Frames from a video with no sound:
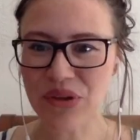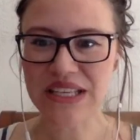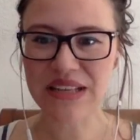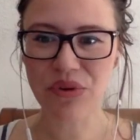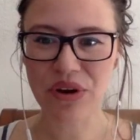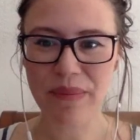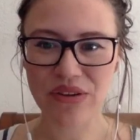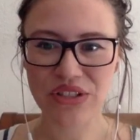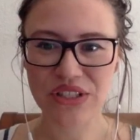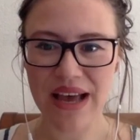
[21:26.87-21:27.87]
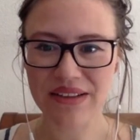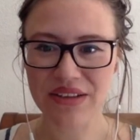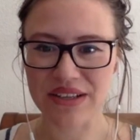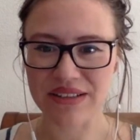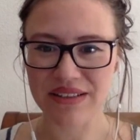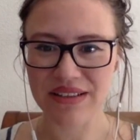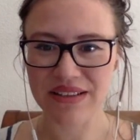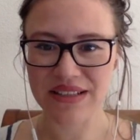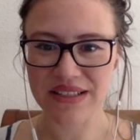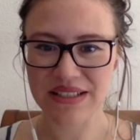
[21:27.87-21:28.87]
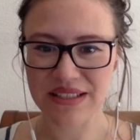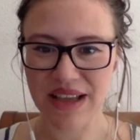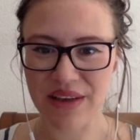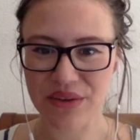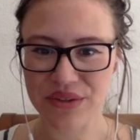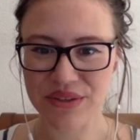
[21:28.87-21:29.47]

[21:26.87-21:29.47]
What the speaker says: said, what about Saturn in the sixth house?